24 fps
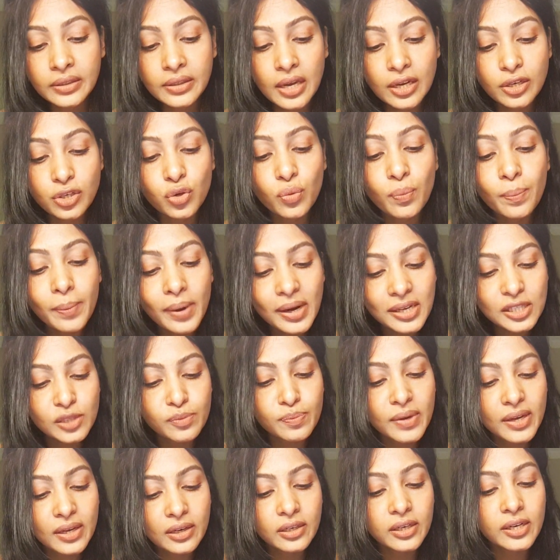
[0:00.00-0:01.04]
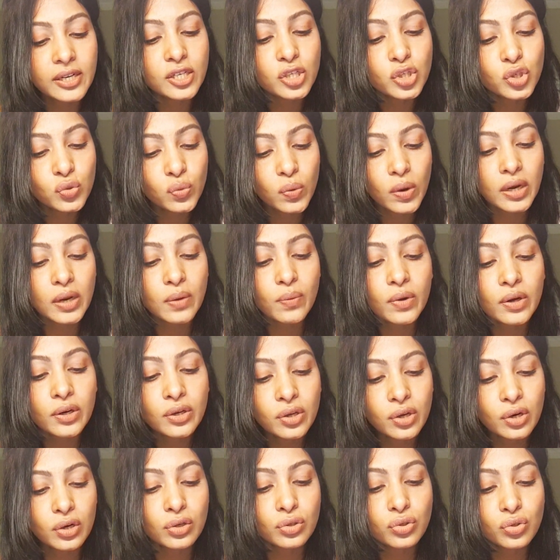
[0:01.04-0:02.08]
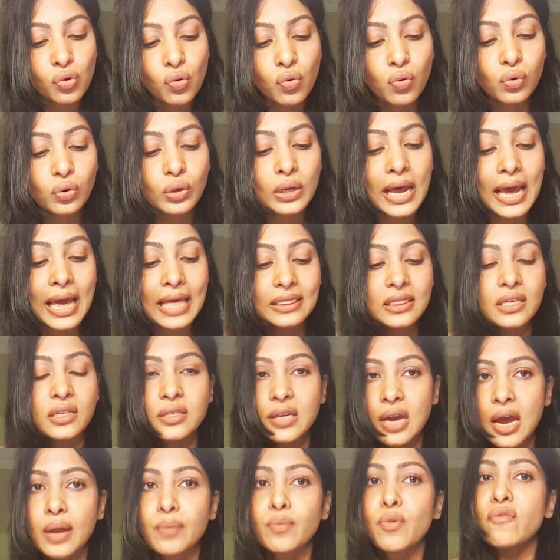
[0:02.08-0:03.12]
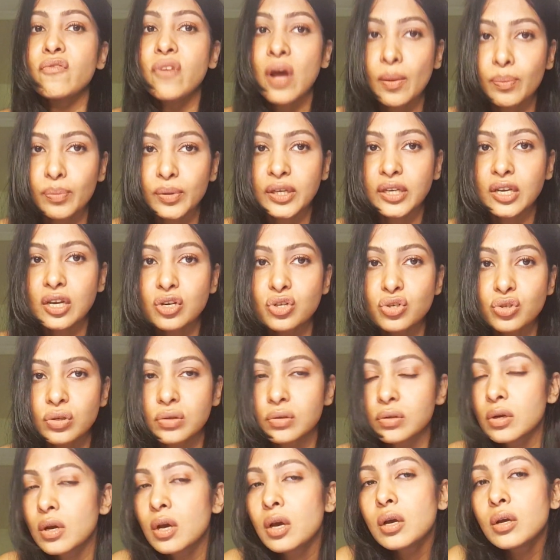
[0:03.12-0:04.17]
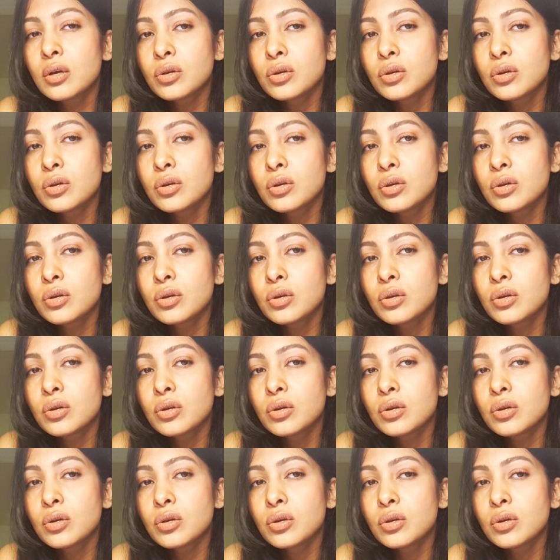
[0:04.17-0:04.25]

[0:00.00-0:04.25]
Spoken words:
that you must be at least 21 years old at the time of application.